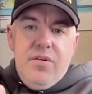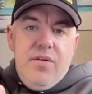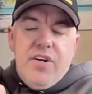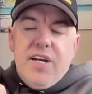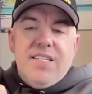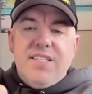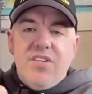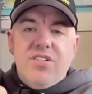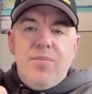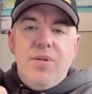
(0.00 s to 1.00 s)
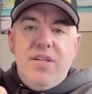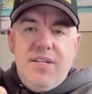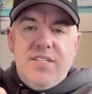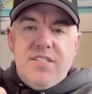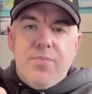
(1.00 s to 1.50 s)
If you're going to sell something,
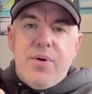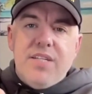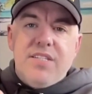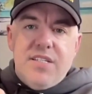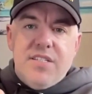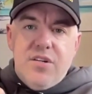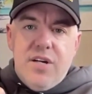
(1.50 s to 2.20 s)
this is the process.